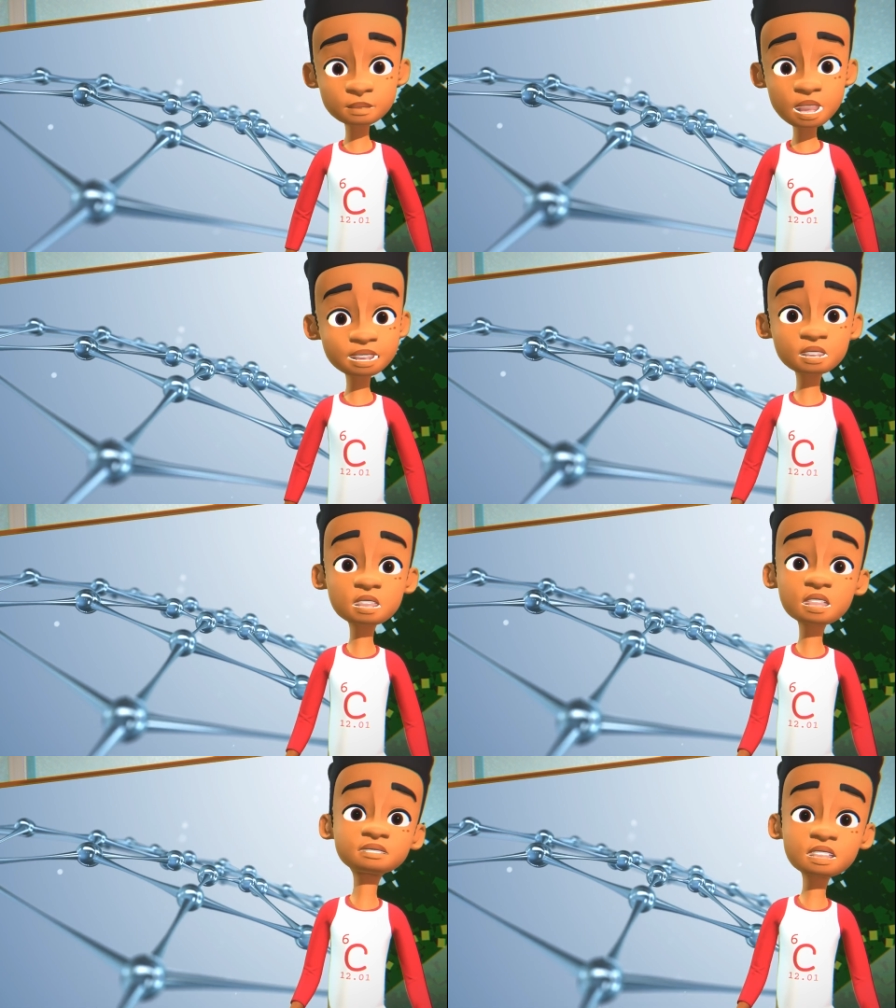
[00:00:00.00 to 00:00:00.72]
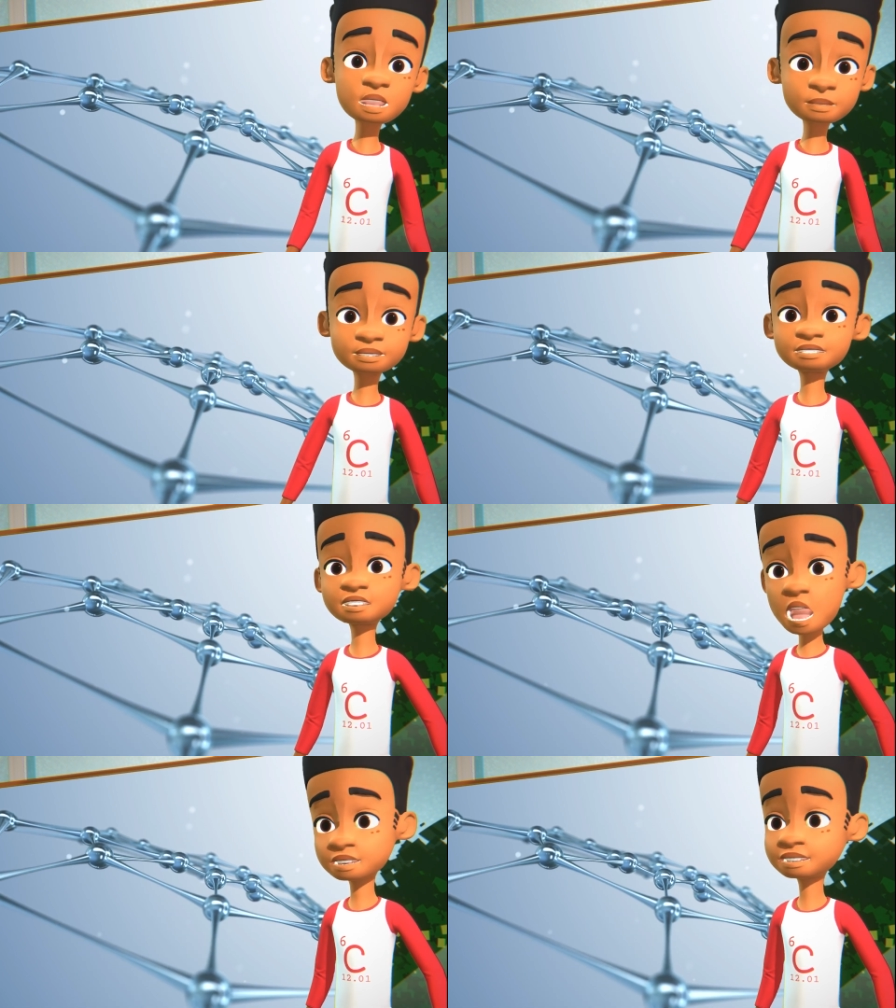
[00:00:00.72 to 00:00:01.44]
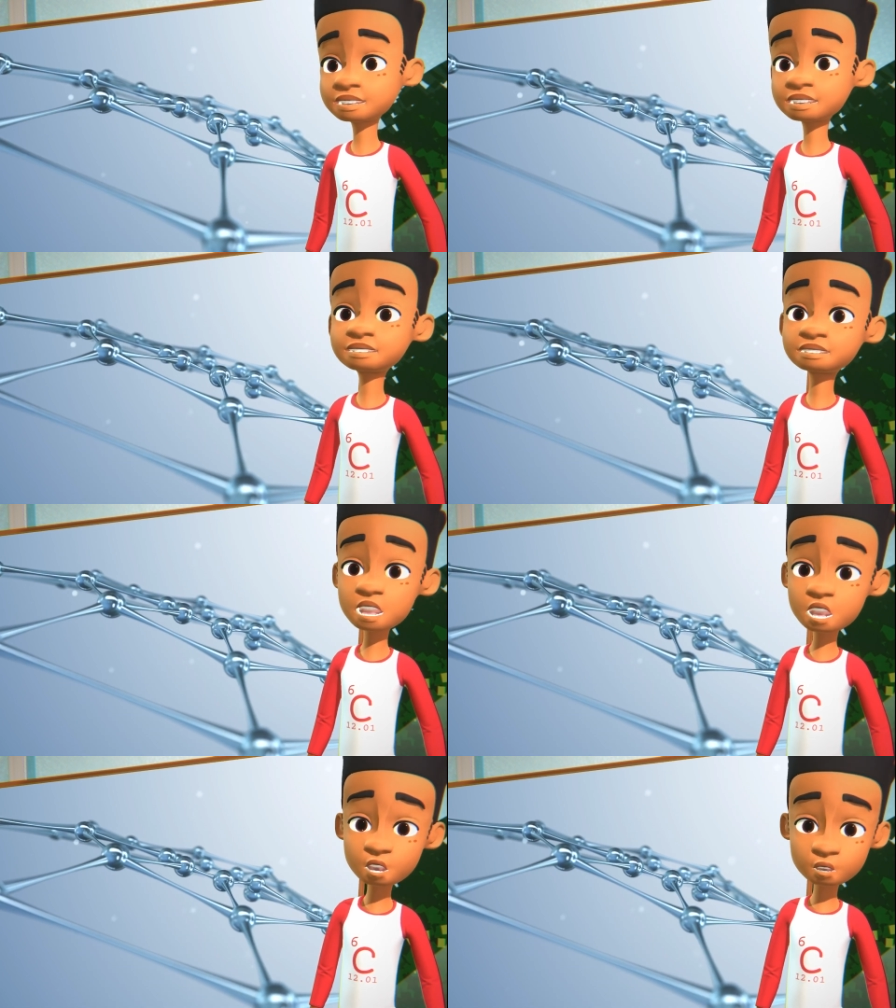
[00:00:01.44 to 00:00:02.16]
Depending on the type of solid it
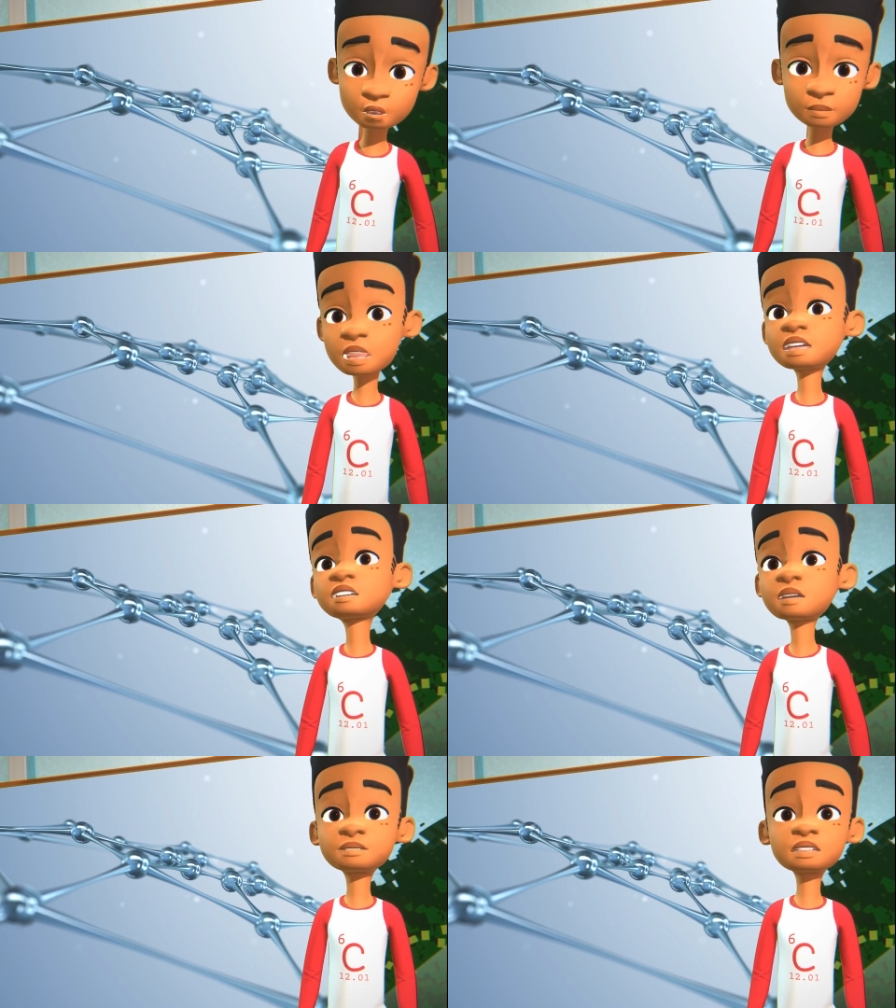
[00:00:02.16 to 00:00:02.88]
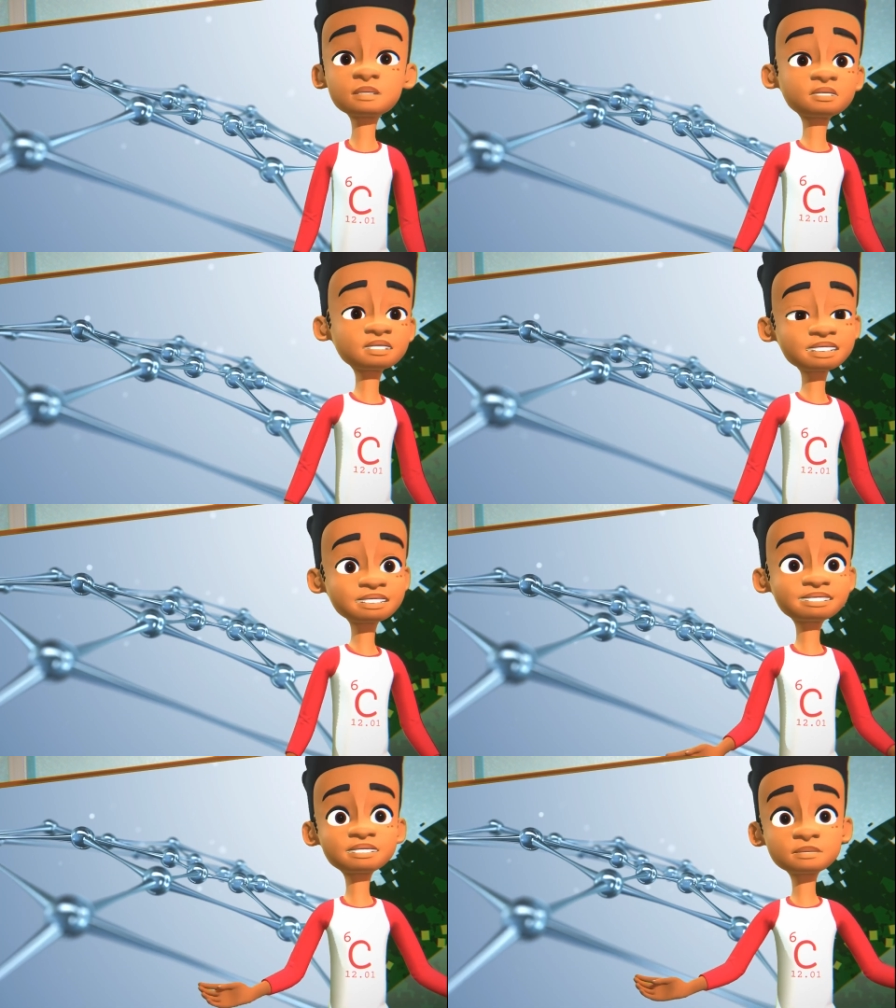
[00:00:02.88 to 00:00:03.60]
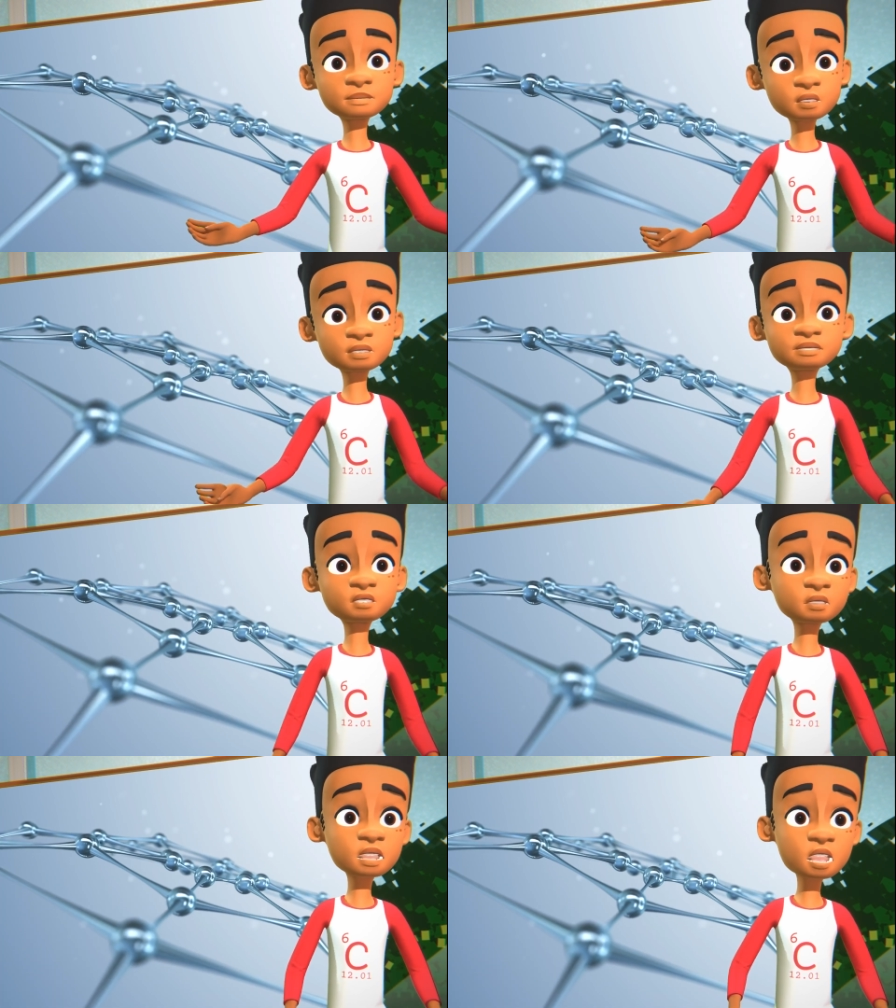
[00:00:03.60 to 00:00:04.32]
is, you might not be able to easily
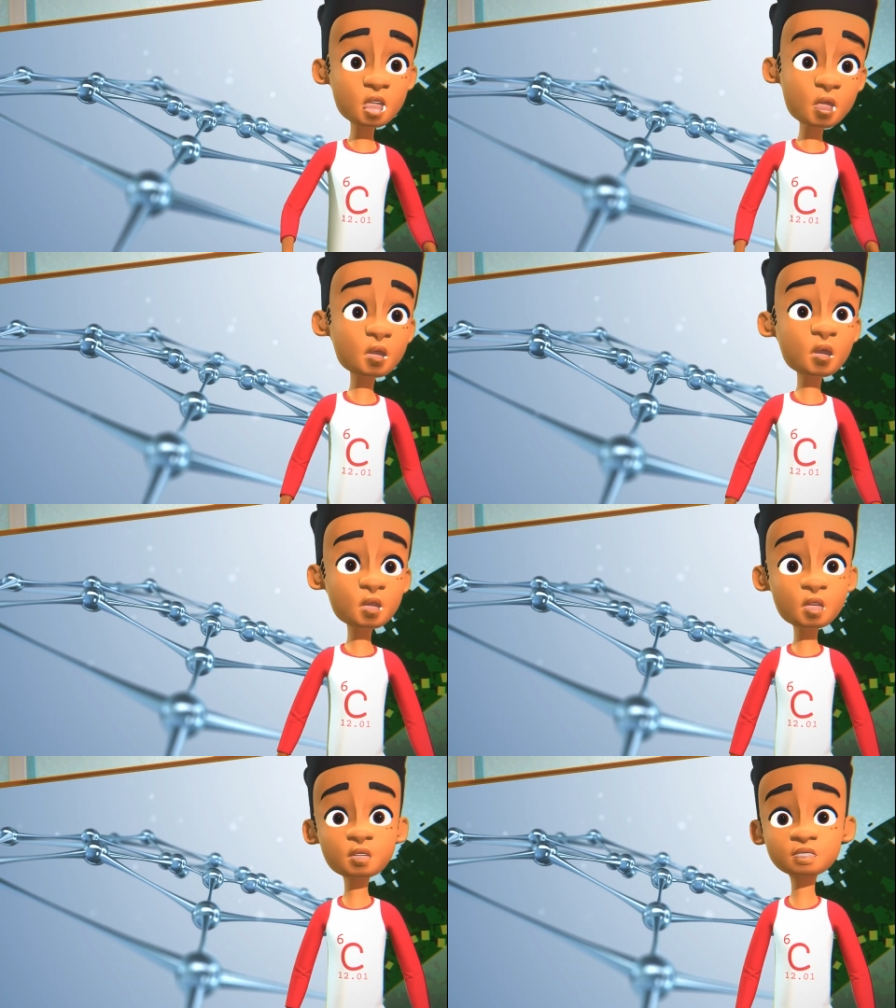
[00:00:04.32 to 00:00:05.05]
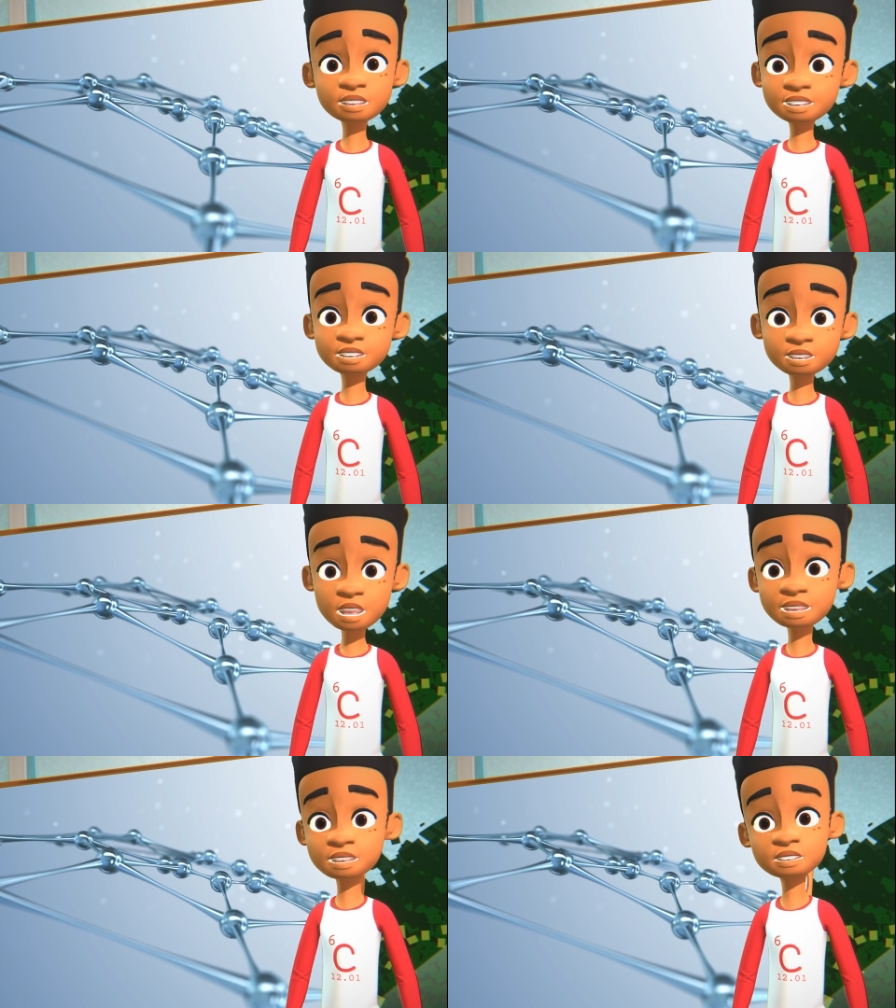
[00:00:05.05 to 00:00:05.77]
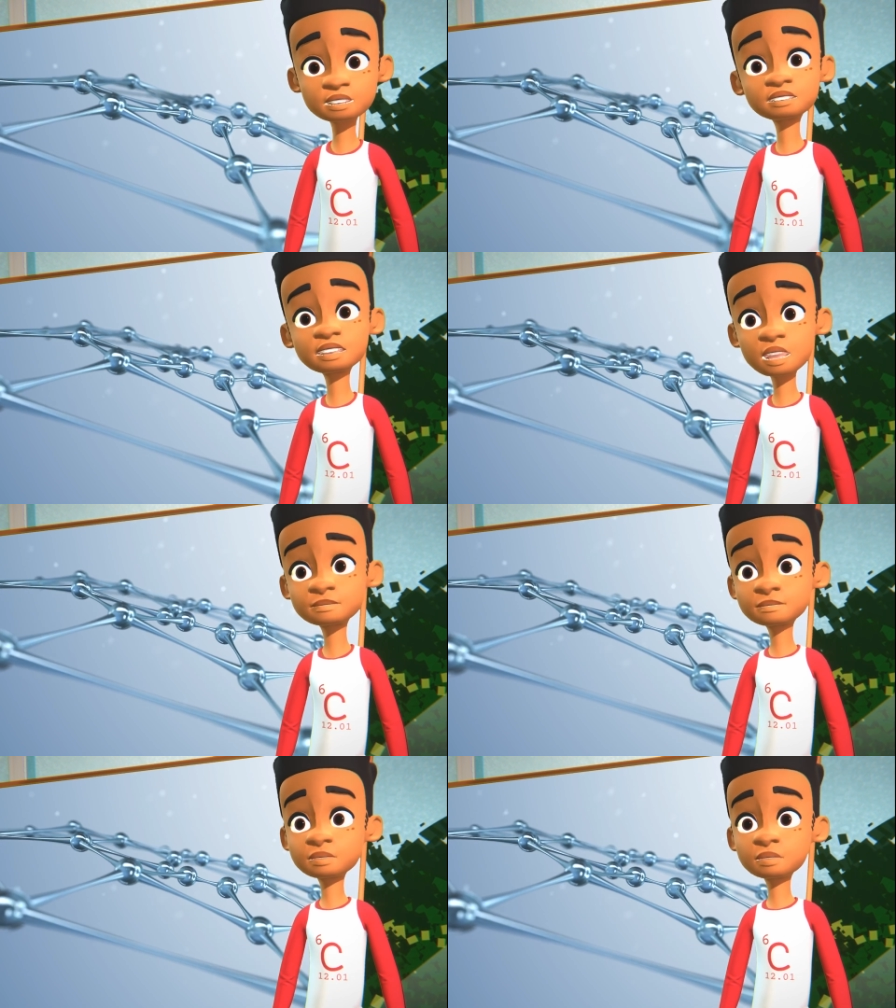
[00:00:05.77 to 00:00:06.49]
move through it or change its
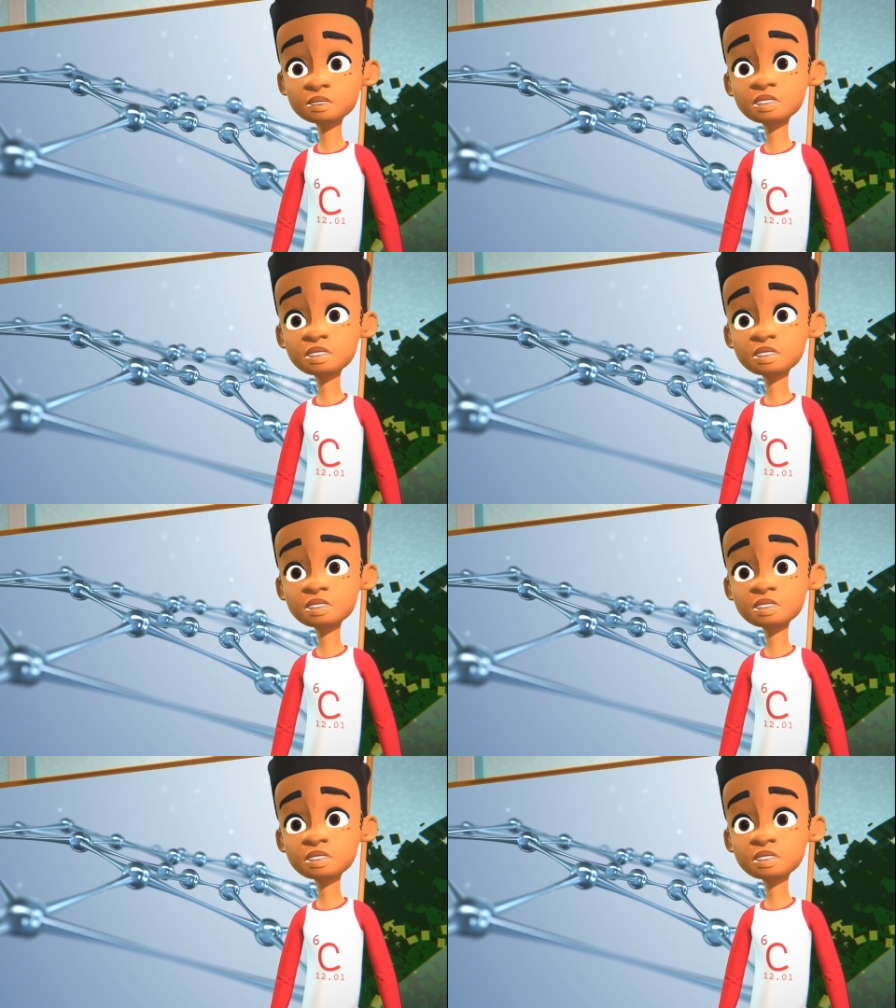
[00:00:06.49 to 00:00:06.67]
shape.